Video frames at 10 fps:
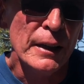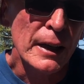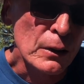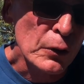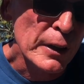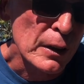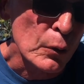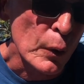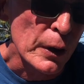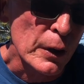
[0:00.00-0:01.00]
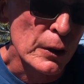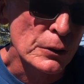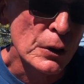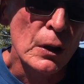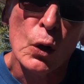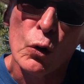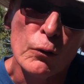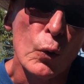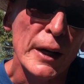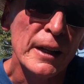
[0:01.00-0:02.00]
including the workers, who
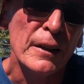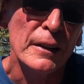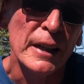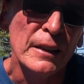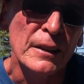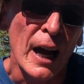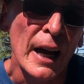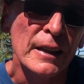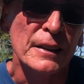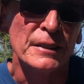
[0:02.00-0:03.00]
avoided the need to hike the